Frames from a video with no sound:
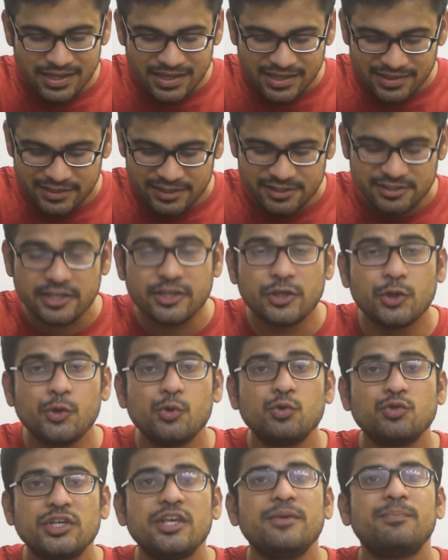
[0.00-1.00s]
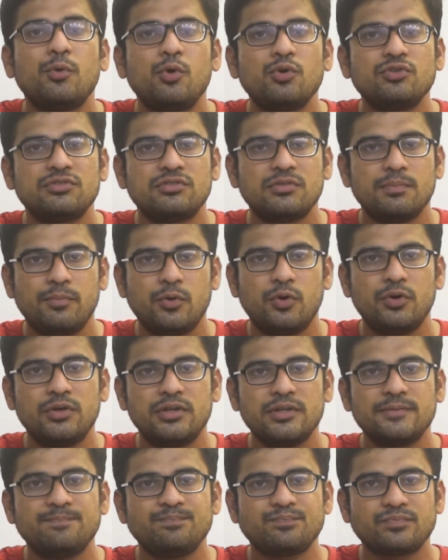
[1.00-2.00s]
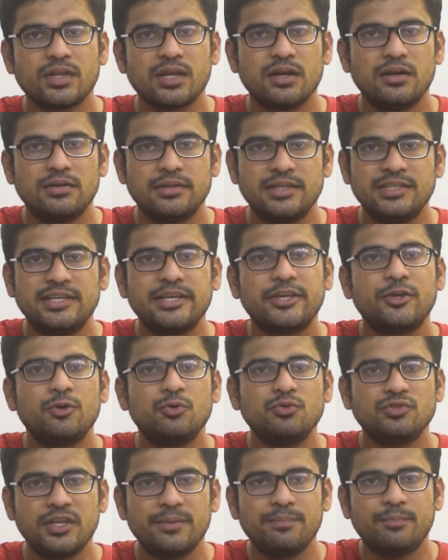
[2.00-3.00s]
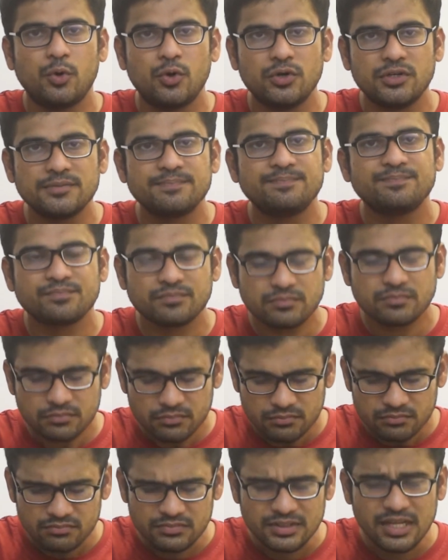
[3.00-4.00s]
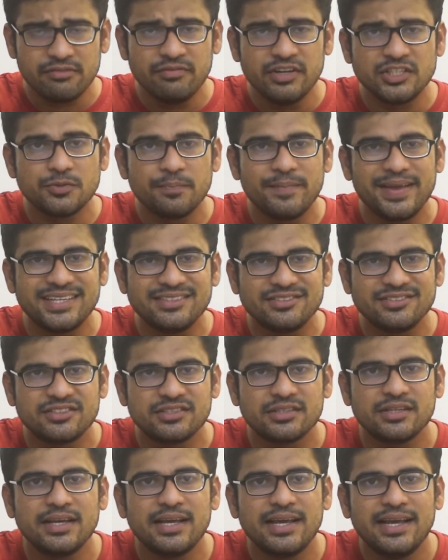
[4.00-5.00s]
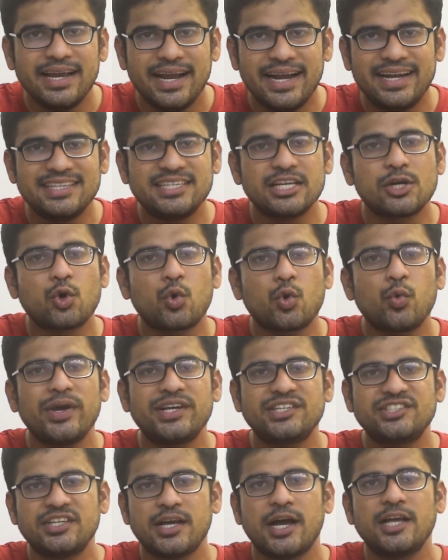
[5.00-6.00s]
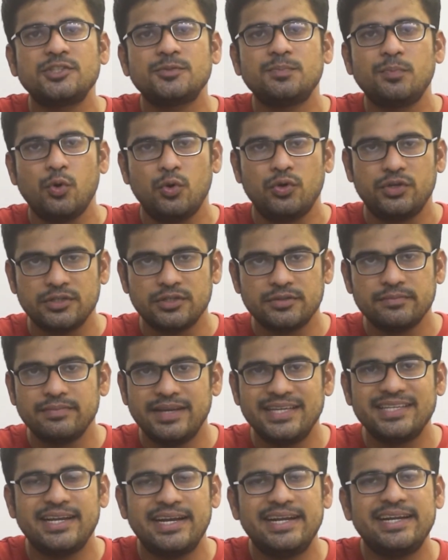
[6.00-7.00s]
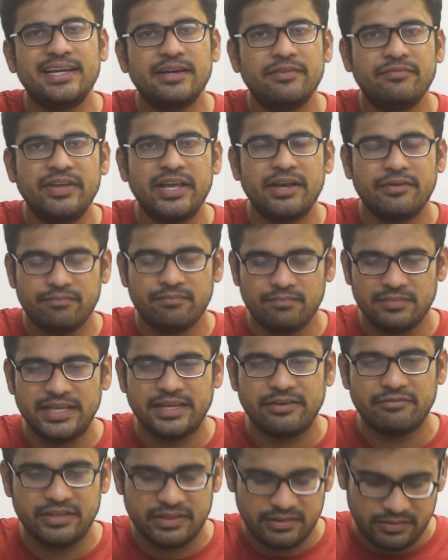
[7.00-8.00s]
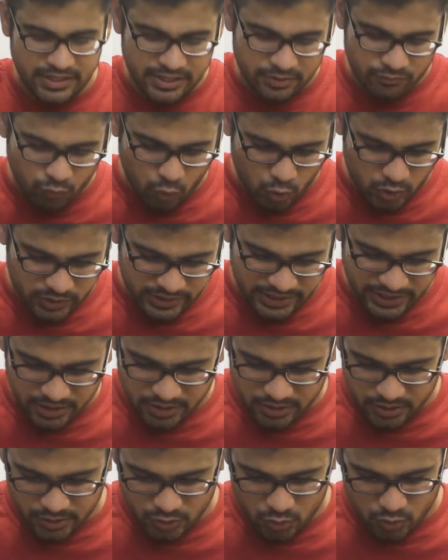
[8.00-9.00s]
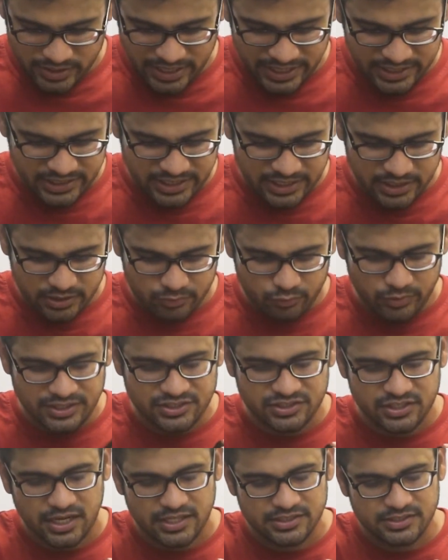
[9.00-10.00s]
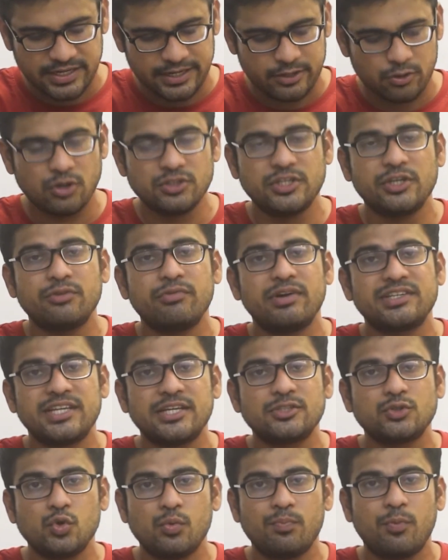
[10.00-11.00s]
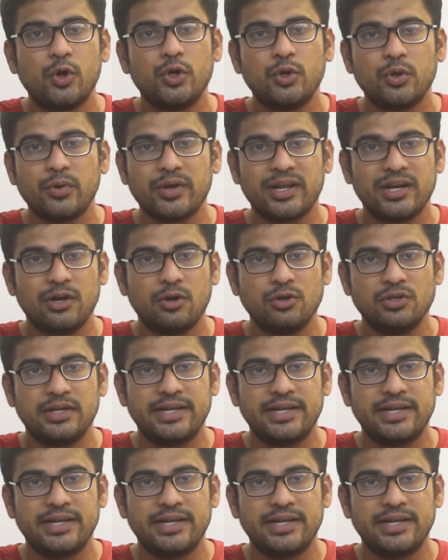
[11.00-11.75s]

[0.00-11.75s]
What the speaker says: This is a QC port. This is a QC port, which means it is a quick charge port. In Volta, you get a quick charge technology, quick charge 2.0